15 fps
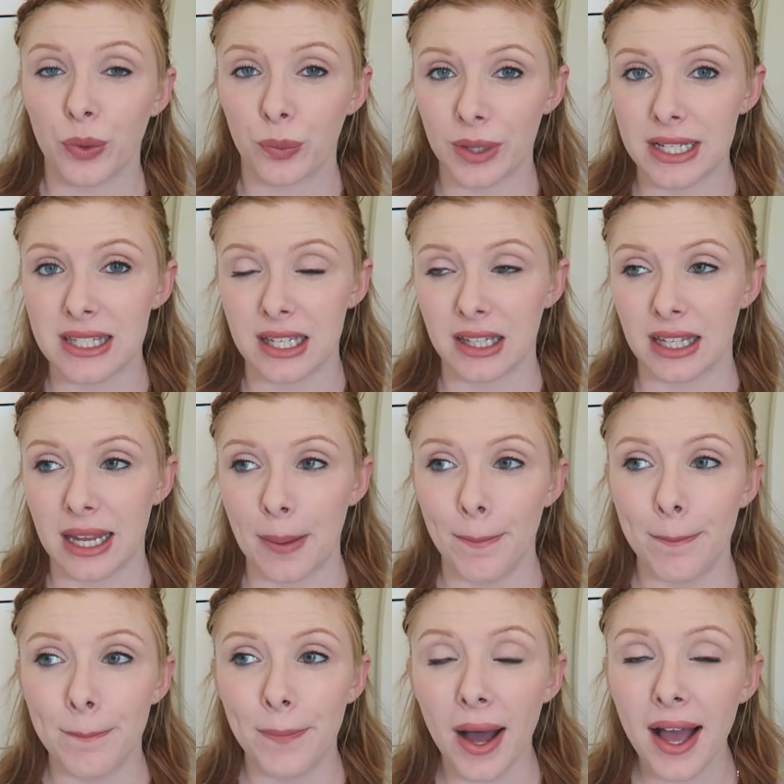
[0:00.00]
recently,
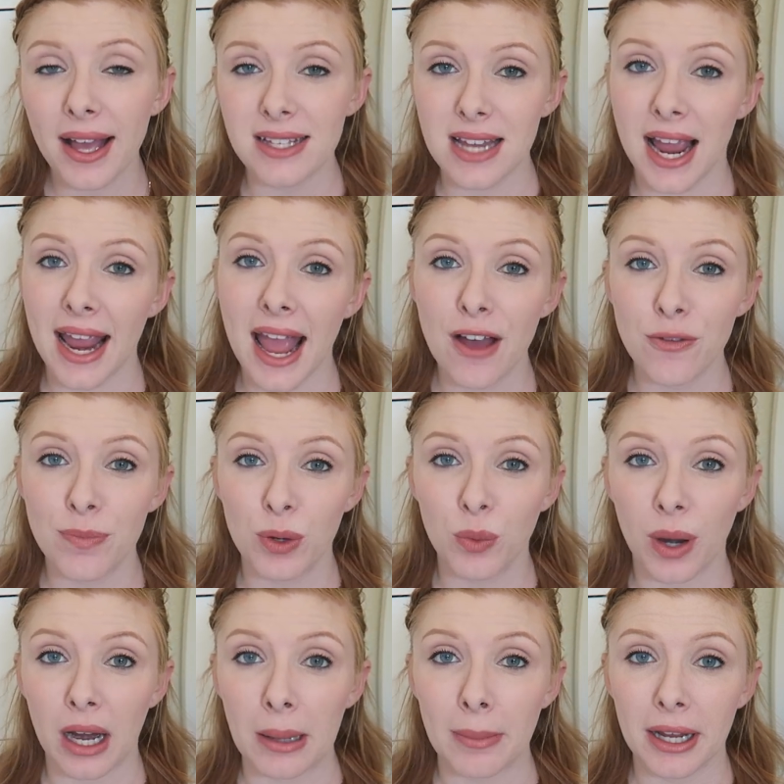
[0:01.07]
but I have been
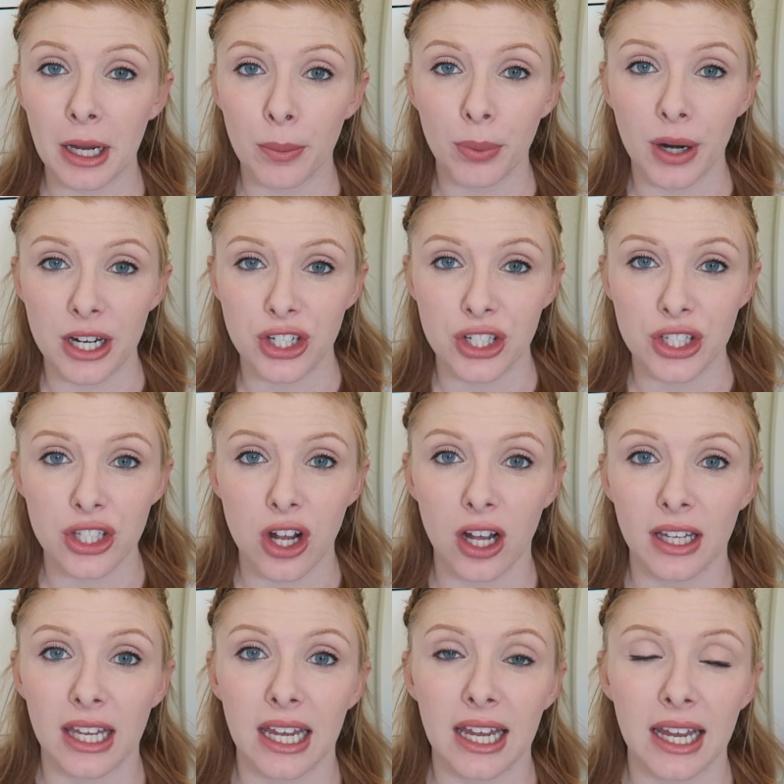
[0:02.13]
wearing my compression
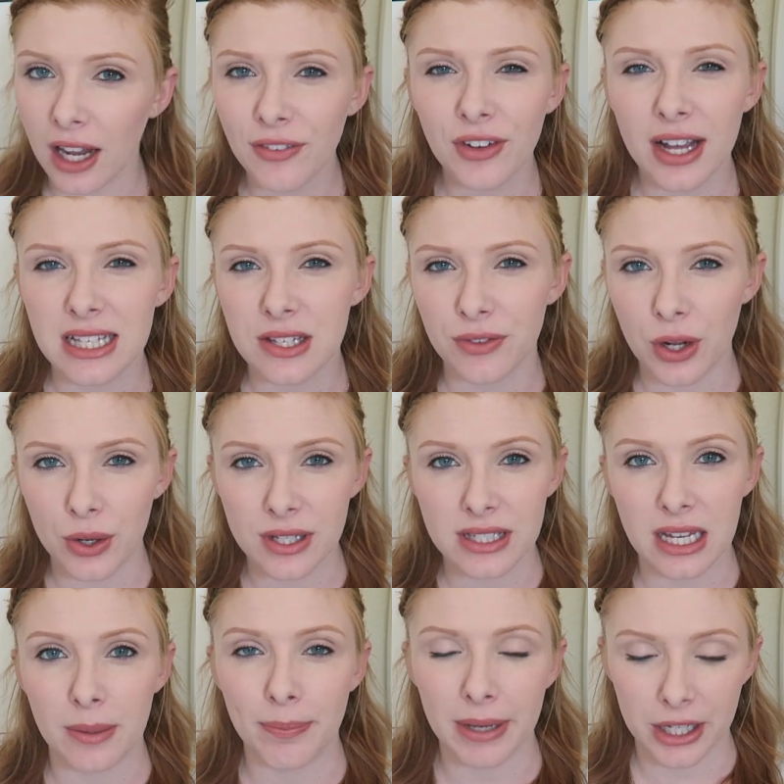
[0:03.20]
stocking. A lot of you guys have noticed
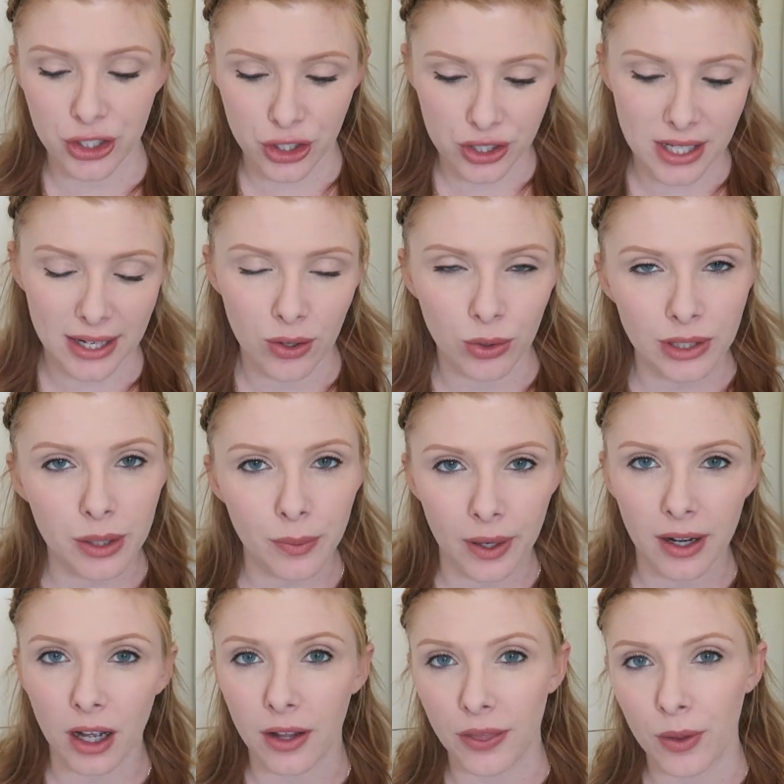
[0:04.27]
it in pictures. I only
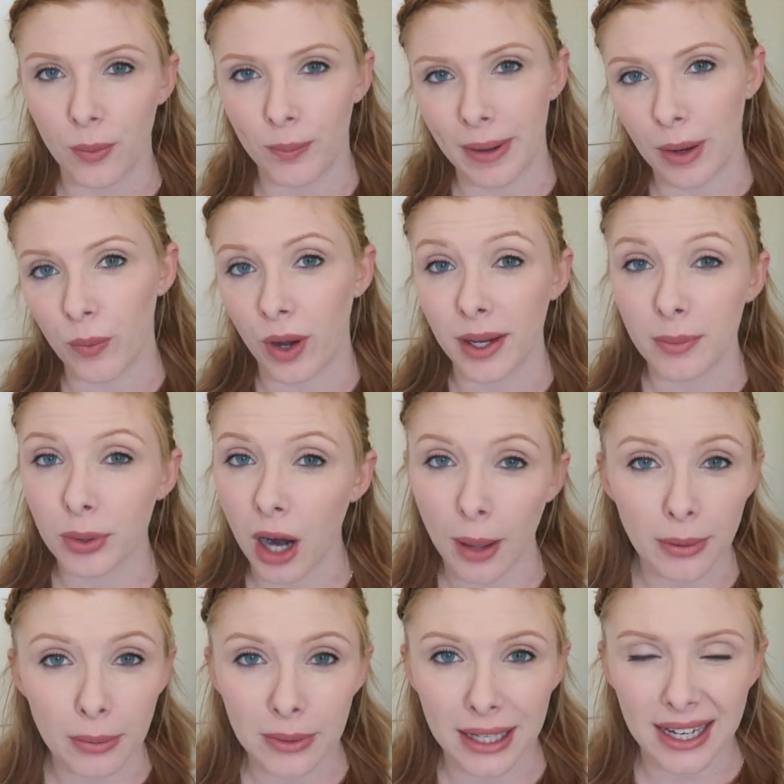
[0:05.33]
wear it on the, my one
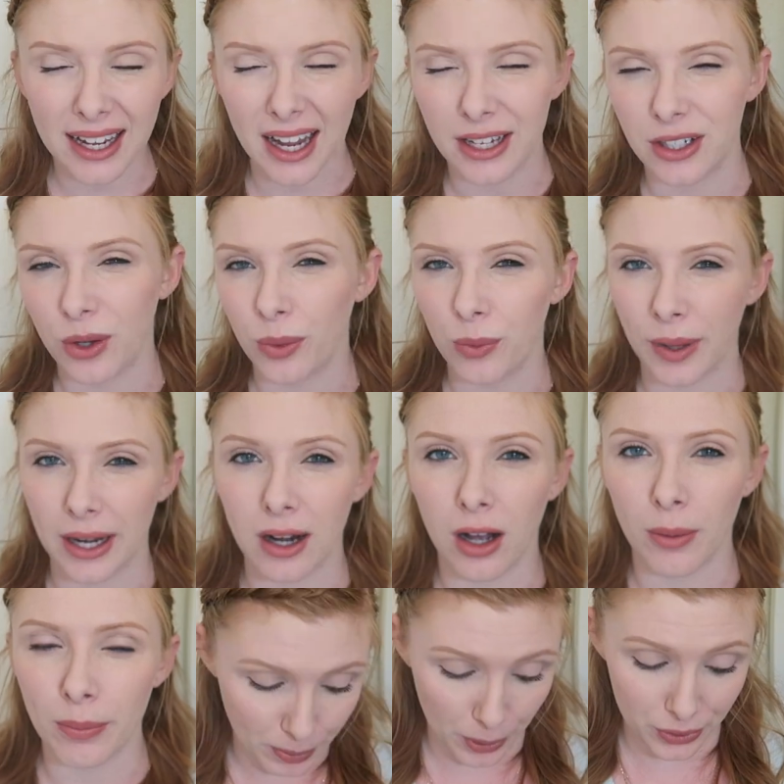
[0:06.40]
problem leg. I don't wear it
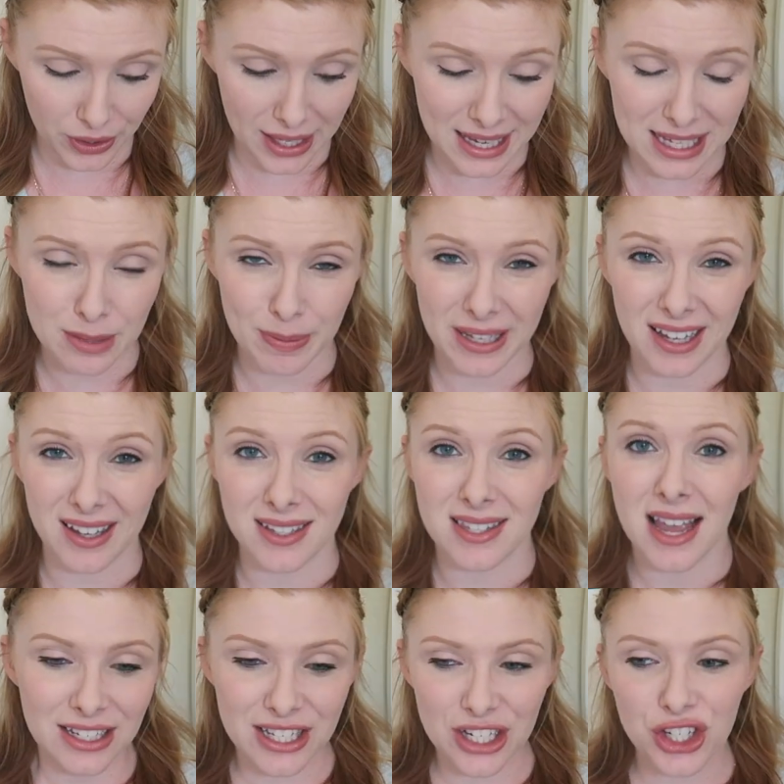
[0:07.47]
on both legs because
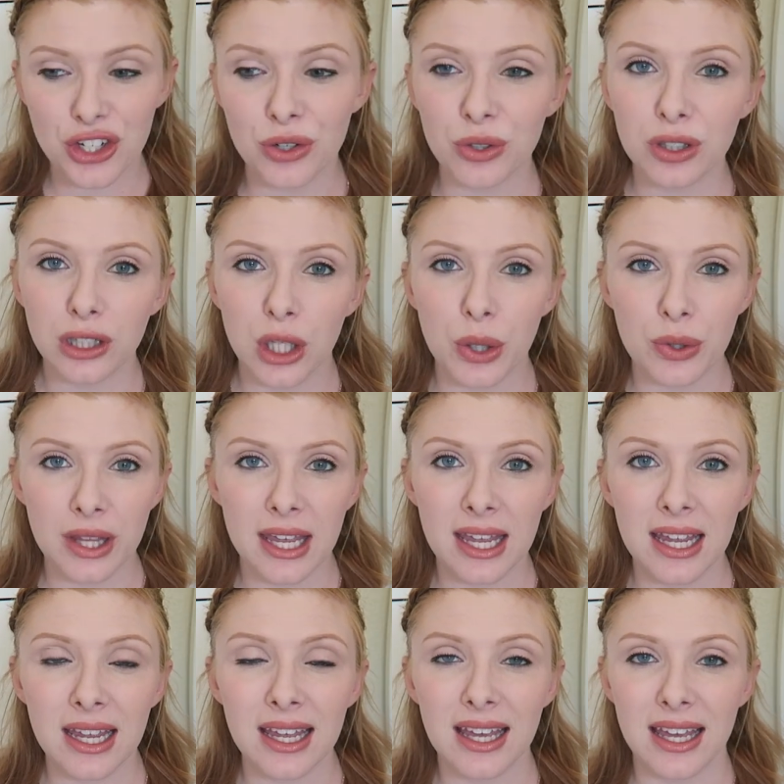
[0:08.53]
additional
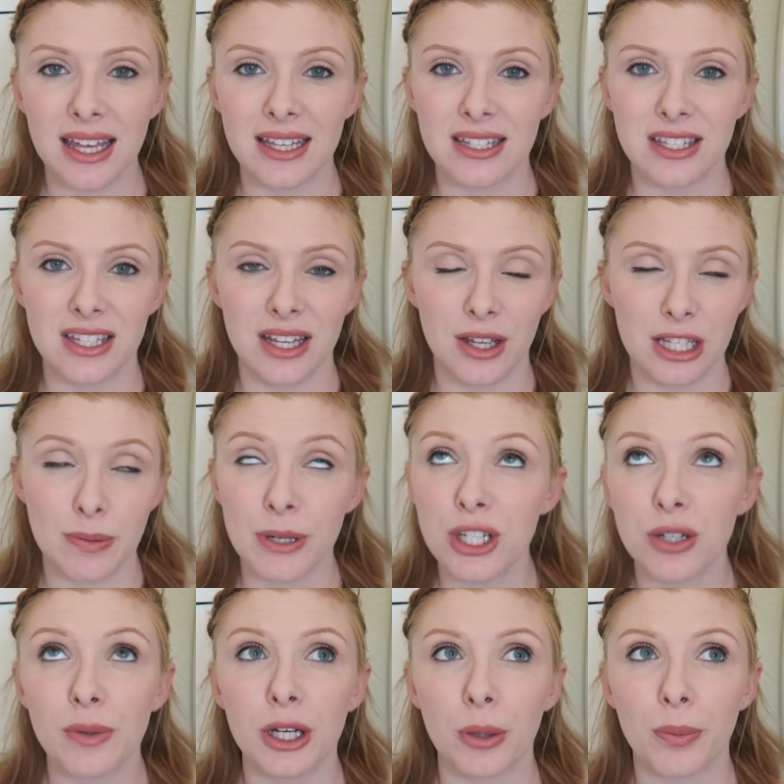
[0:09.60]
clothing is,
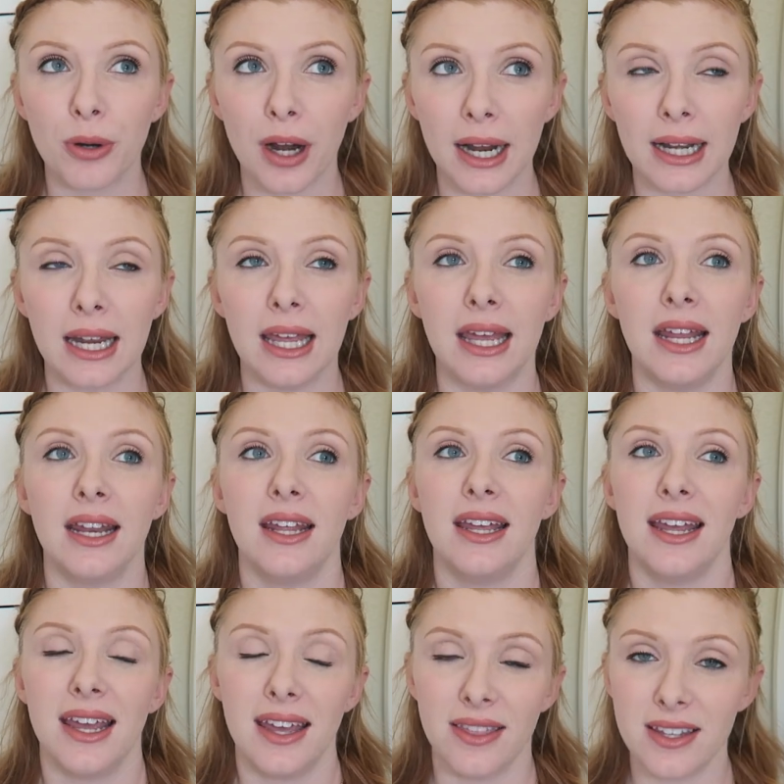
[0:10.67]
especially when you're pregnant
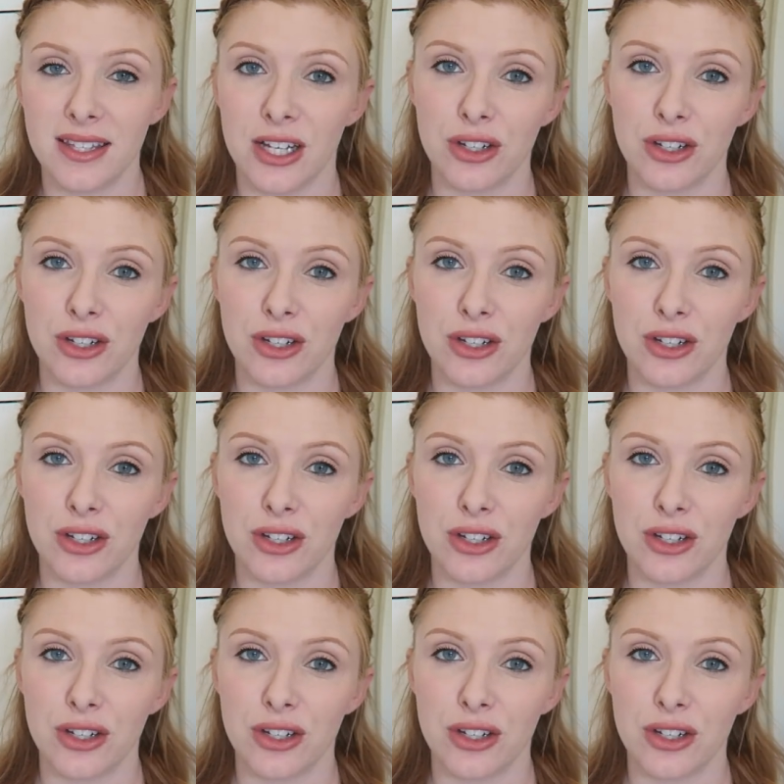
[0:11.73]
in the